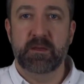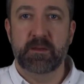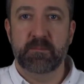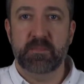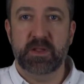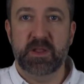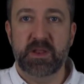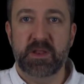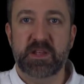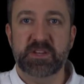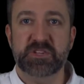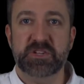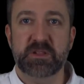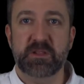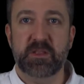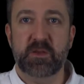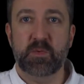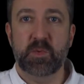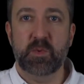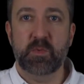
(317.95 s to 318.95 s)
But
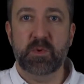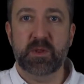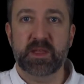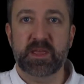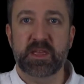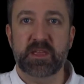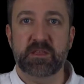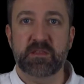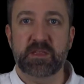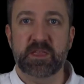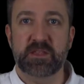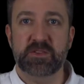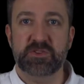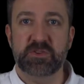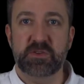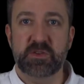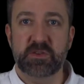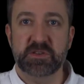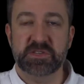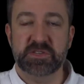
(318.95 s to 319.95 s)
initially we want to get
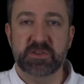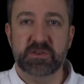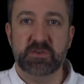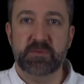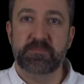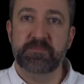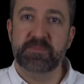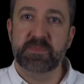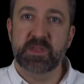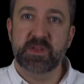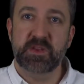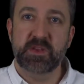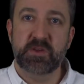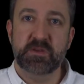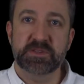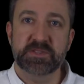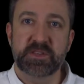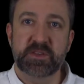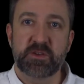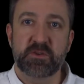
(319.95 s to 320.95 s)
you used to
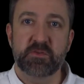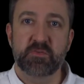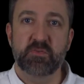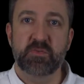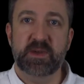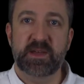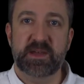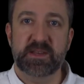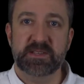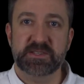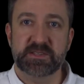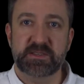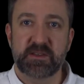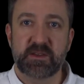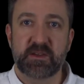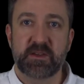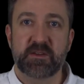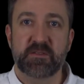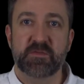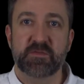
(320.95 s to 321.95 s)
using your wrist
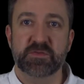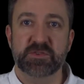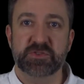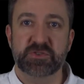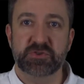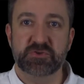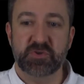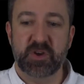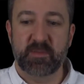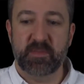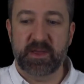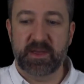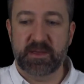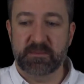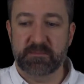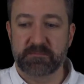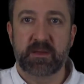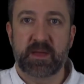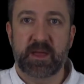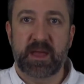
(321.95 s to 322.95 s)
for
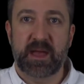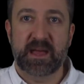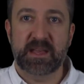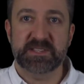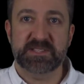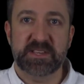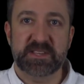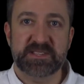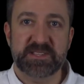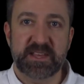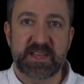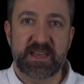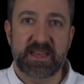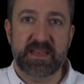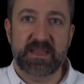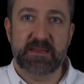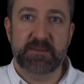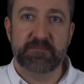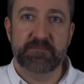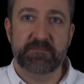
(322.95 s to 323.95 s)
strumming. As they
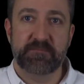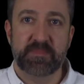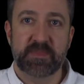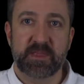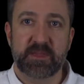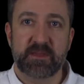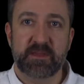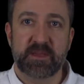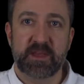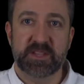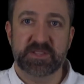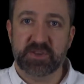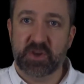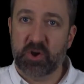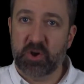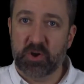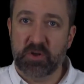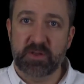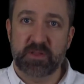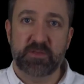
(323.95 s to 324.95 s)
say, it's
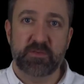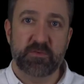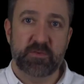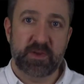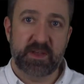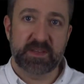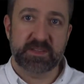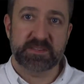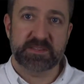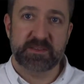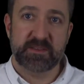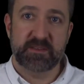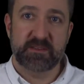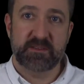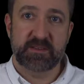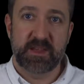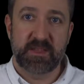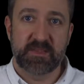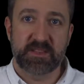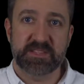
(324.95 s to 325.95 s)
all in the wrist,
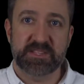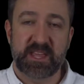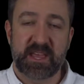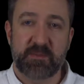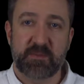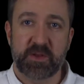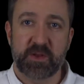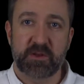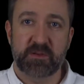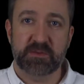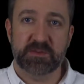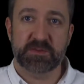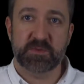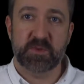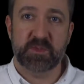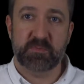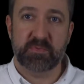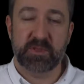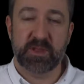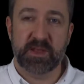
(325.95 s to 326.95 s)
and the same goes
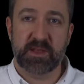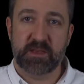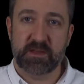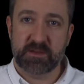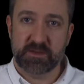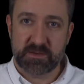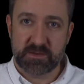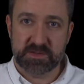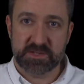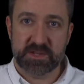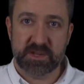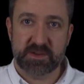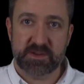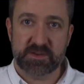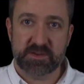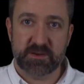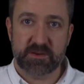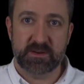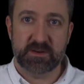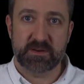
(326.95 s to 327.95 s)
with playing acoustic
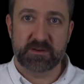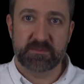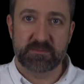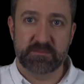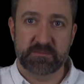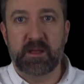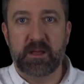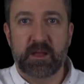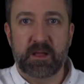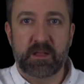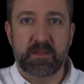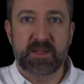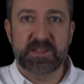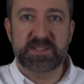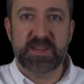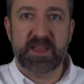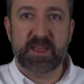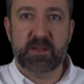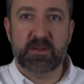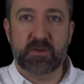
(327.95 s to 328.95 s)
guitar.
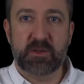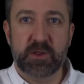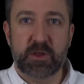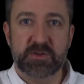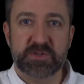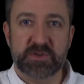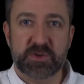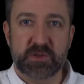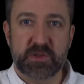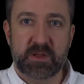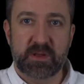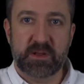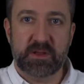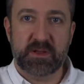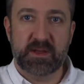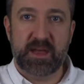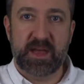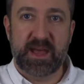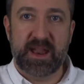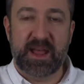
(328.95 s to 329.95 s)
Let's take a closer
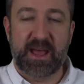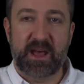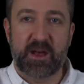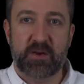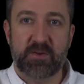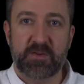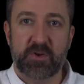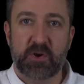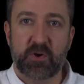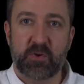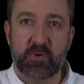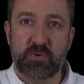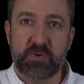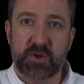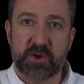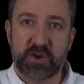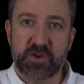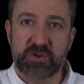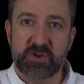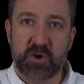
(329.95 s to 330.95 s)
look at how to hold
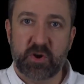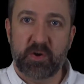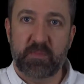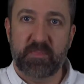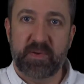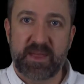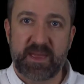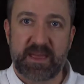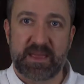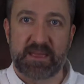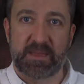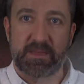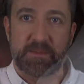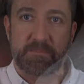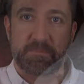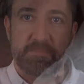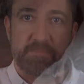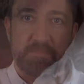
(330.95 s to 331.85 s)
a guitar pick.